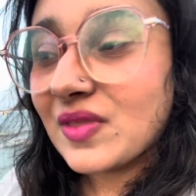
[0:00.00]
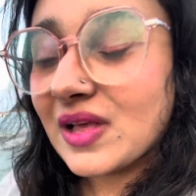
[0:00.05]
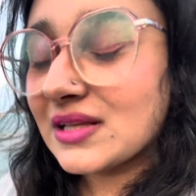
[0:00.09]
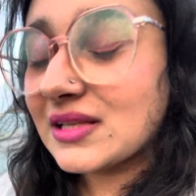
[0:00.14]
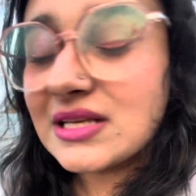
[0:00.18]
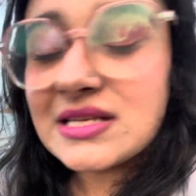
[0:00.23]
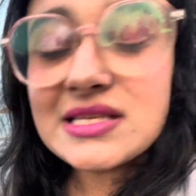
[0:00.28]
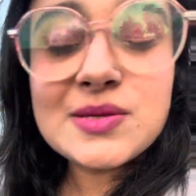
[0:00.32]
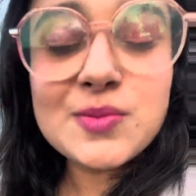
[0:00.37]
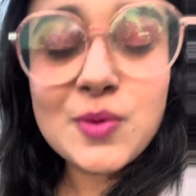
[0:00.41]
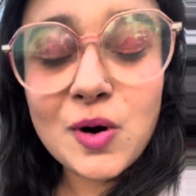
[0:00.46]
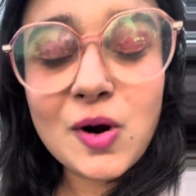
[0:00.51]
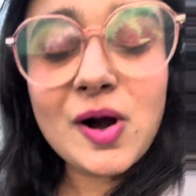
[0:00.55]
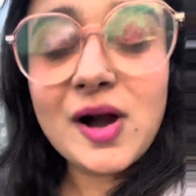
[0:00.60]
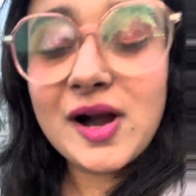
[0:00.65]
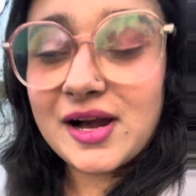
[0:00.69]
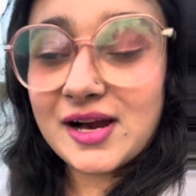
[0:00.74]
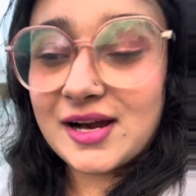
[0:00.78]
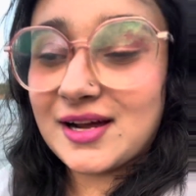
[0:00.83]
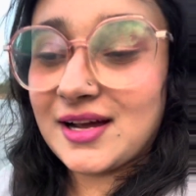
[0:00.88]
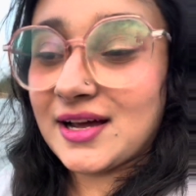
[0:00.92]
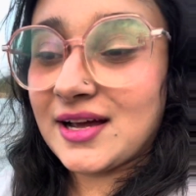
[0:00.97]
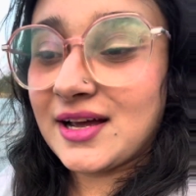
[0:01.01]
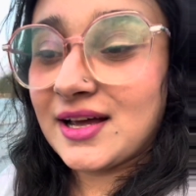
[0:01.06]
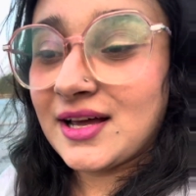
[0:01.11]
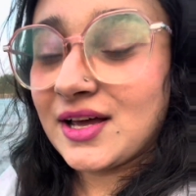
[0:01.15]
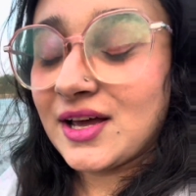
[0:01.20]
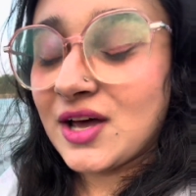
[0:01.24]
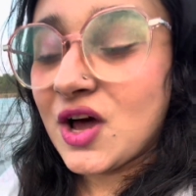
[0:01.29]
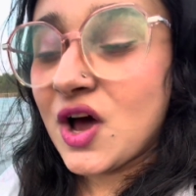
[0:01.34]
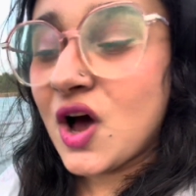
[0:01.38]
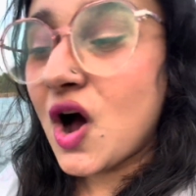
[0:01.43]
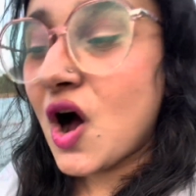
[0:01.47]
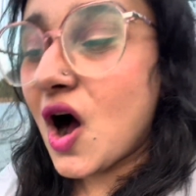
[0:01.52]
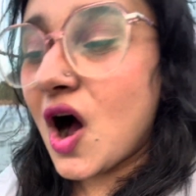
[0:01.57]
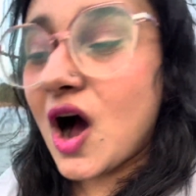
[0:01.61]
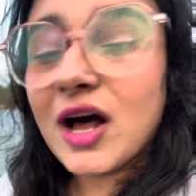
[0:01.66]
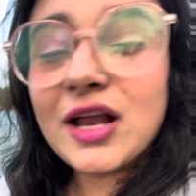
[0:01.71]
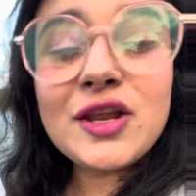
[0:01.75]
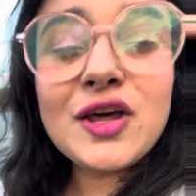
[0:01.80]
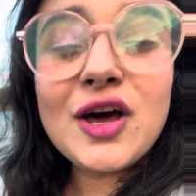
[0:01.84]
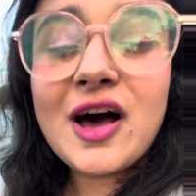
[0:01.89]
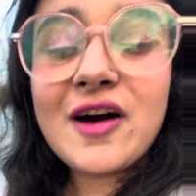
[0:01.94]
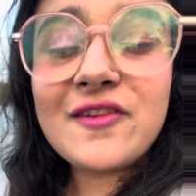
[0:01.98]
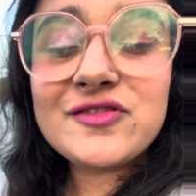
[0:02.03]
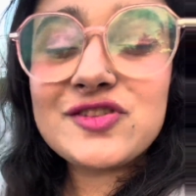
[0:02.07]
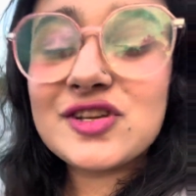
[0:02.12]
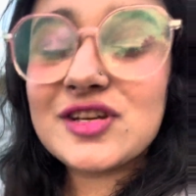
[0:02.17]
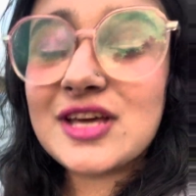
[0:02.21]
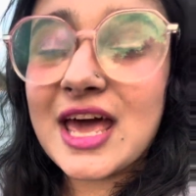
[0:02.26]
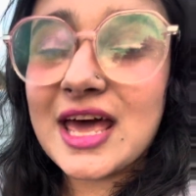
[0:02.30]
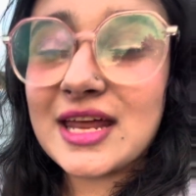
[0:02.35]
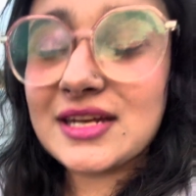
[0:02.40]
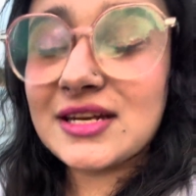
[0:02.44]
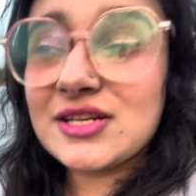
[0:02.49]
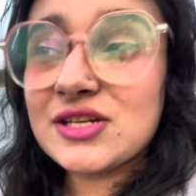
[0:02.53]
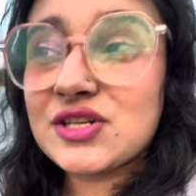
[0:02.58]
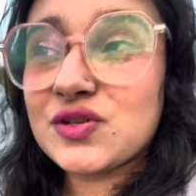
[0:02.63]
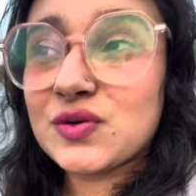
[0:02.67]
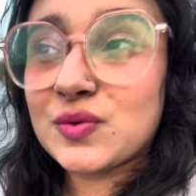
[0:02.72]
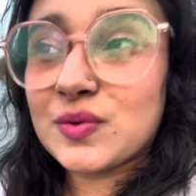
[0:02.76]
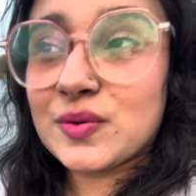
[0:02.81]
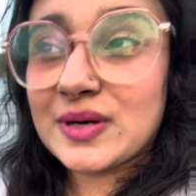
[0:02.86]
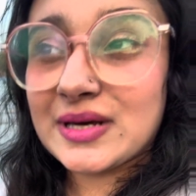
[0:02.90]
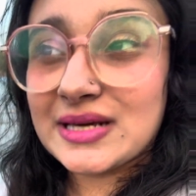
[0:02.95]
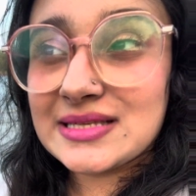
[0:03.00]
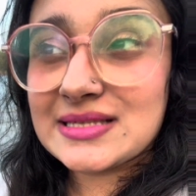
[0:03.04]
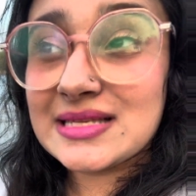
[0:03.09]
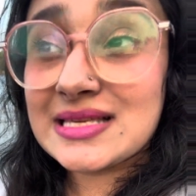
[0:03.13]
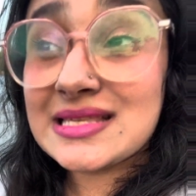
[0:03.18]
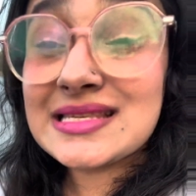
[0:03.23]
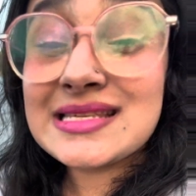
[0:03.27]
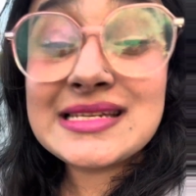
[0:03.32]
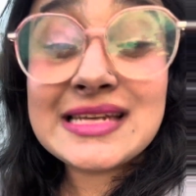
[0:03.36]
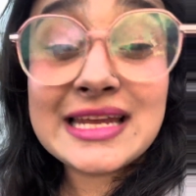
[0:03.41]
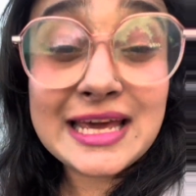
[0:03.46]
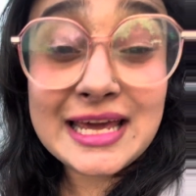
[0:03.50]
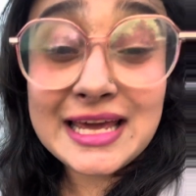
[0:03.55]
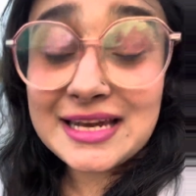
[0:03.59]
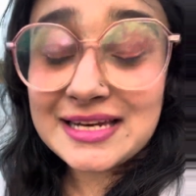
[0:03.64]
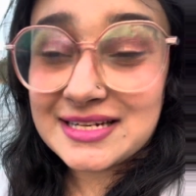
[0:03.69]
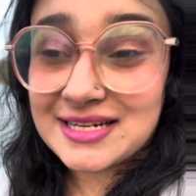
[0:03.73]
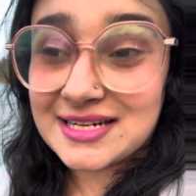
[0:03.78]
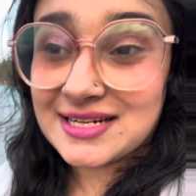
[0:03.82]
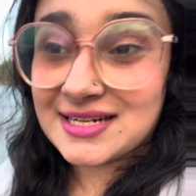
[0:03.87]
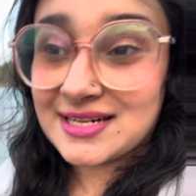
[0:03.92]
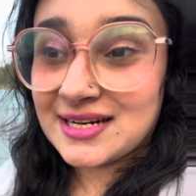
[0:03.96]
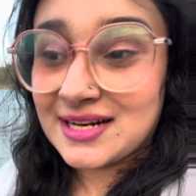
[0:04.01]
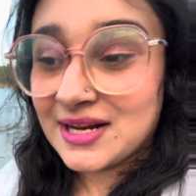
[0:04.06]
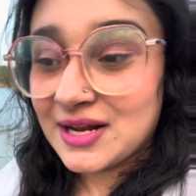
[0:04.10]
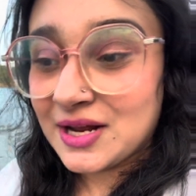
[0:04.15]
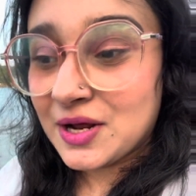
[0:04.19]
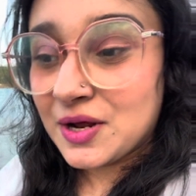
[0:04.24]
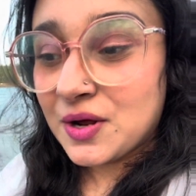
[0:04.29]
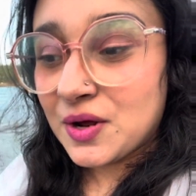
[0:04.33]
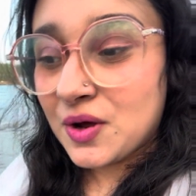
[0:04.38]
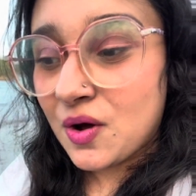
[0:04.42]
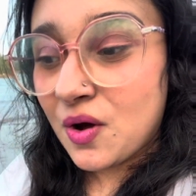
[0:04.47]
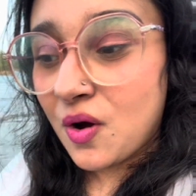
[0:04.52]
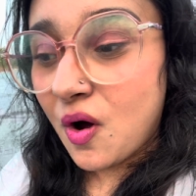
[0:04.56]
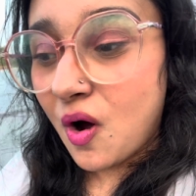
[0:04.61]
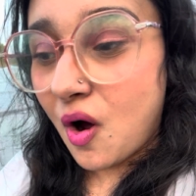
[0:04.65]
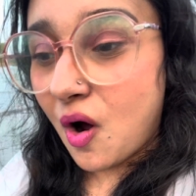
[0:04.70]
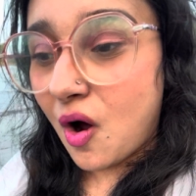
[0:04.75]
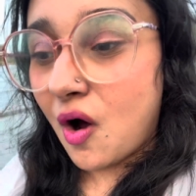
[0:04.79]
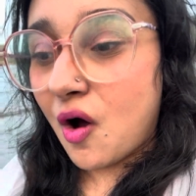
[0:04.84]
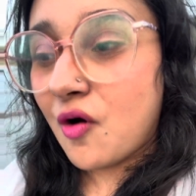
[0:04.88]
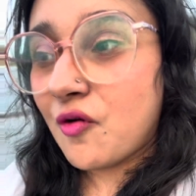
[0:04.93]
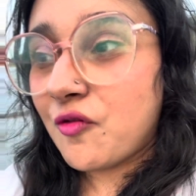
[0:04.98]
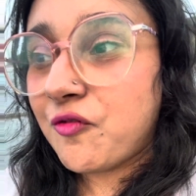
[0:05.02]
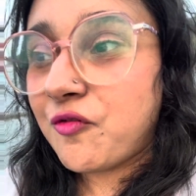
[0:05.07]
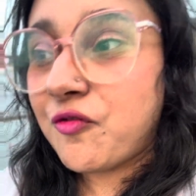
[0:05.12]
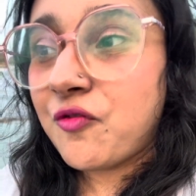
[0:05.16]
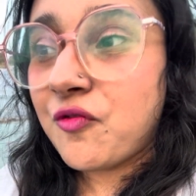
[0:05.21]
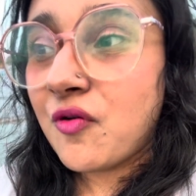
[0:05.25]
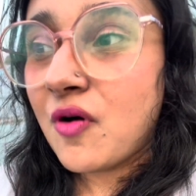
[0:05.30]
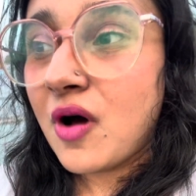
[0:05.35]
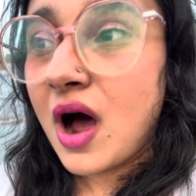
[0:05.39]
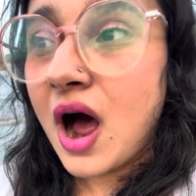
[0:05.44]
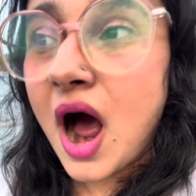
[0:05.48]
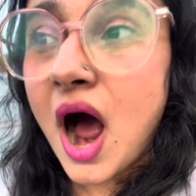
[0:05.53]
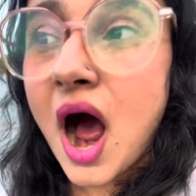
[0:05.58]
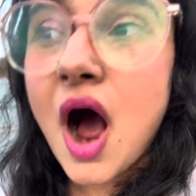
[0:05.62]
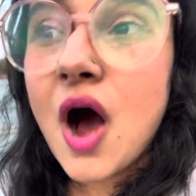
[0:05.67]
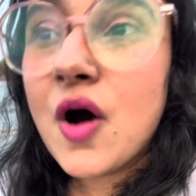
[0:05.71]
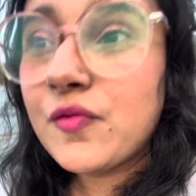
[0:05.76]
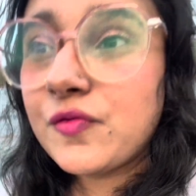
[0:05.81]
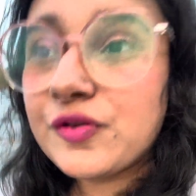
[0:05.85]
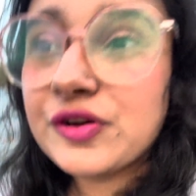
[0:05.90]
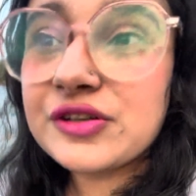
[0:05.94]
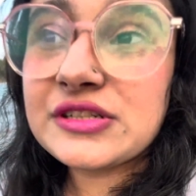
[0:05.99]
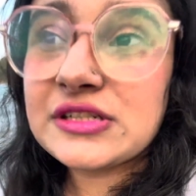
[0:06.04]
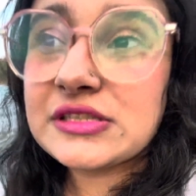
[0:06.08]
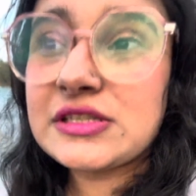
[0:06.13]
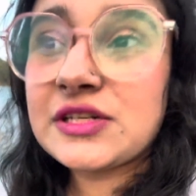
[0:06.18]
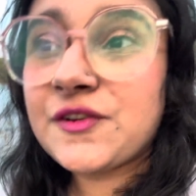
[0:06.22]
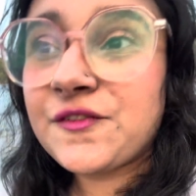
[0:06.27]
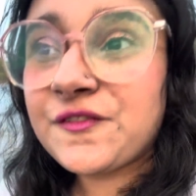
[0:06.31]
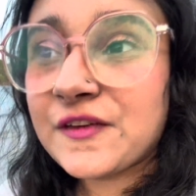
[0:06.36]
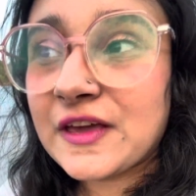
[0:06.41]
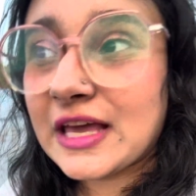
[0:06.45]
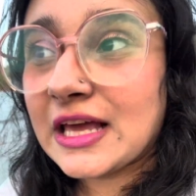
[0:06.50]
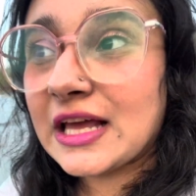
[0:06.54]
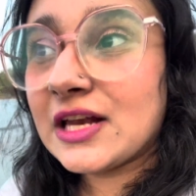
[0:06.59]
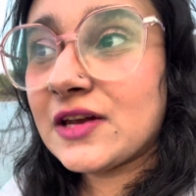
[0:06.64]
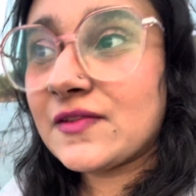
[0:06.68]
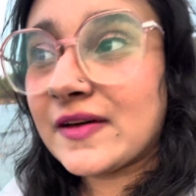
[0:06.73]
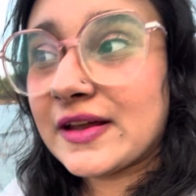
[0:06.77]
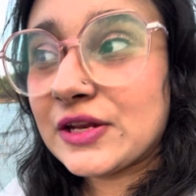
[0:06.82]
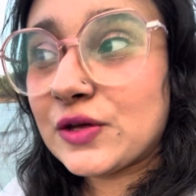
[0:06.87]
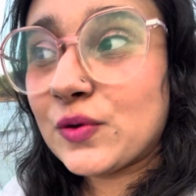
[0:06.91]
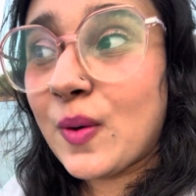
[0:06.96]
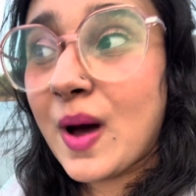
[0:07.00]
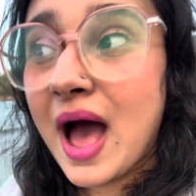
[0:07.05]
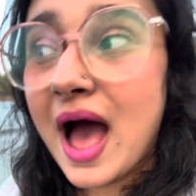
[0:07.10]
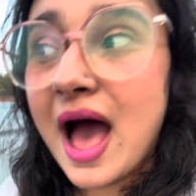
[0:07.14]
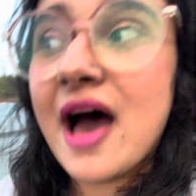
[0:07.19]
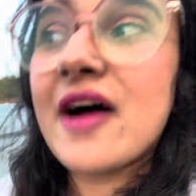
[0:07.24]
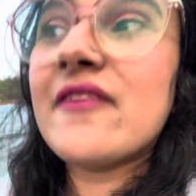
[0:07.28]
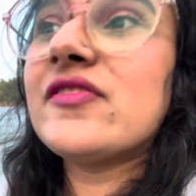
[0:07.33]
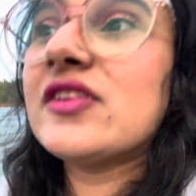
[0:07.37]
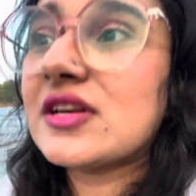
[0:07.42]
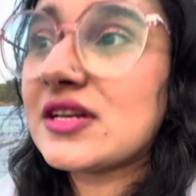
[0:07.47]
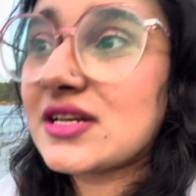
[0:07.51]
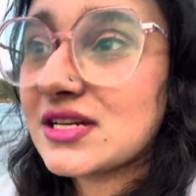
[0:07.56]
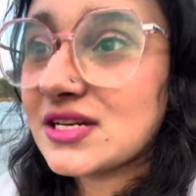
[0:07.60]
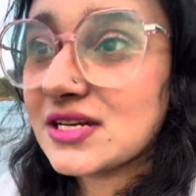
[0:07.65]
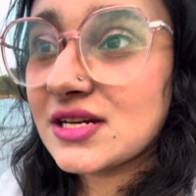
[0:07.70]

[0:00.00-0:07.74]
this work all you have to get into is a state of how would it feel when you have it?